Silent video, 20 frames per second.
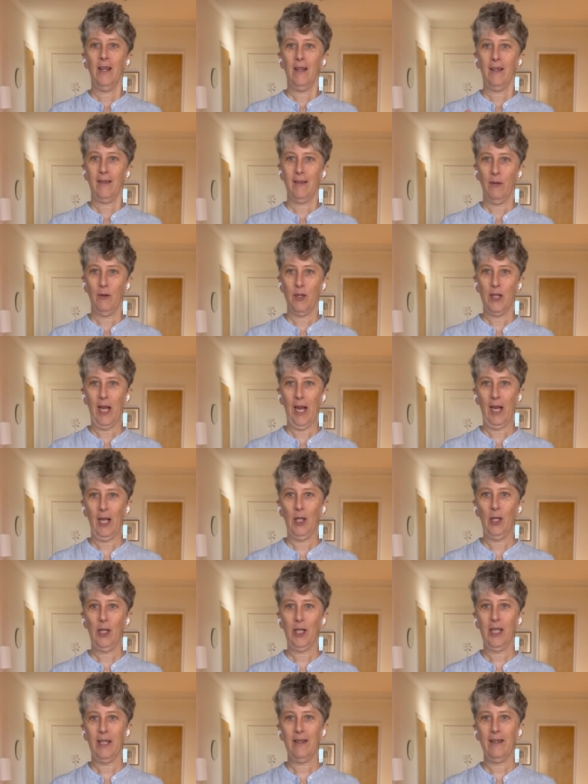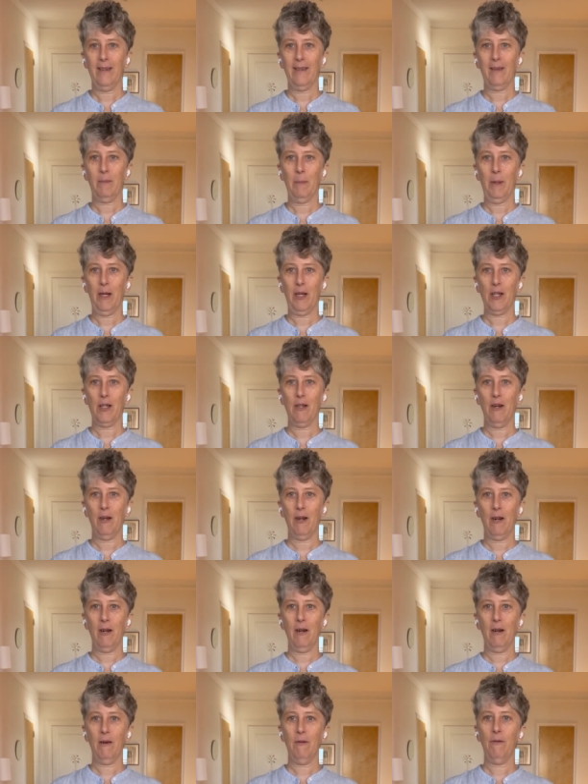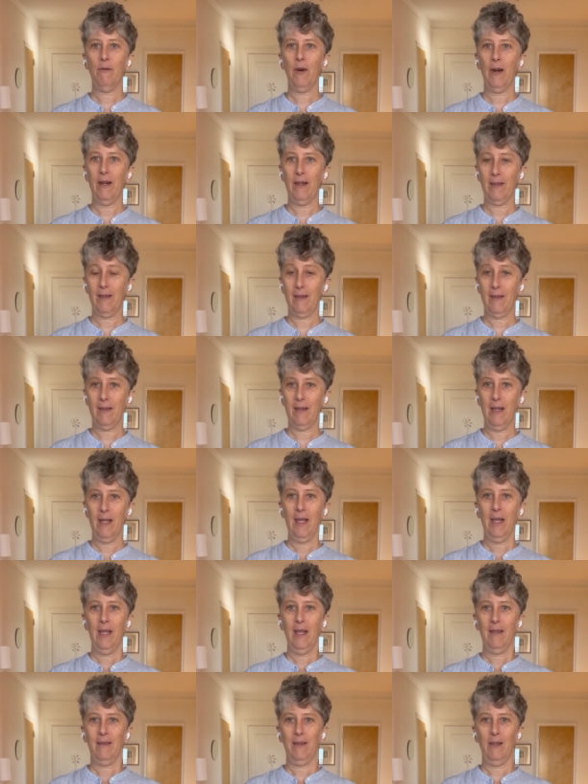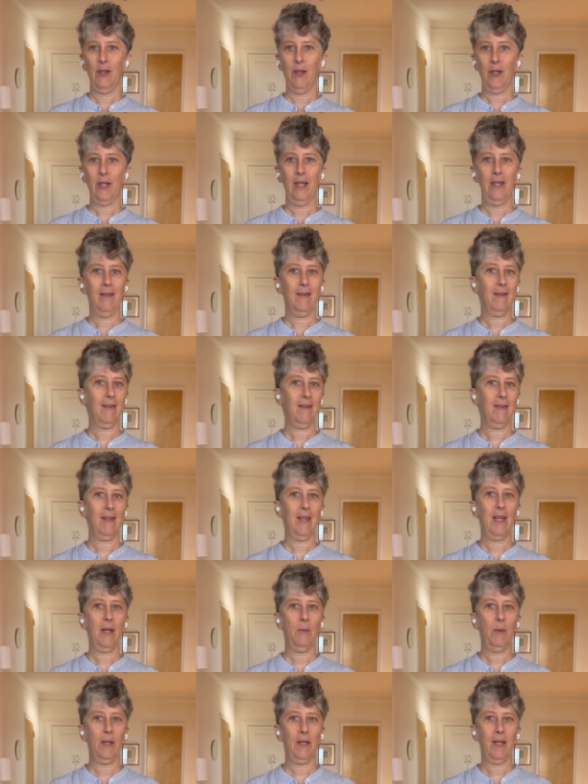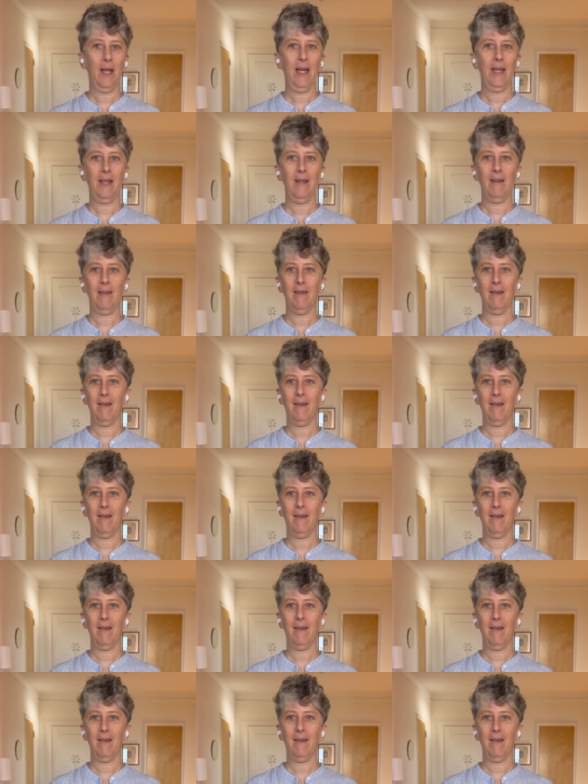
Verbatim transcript: So take a look at this picture first, so you can see what that is.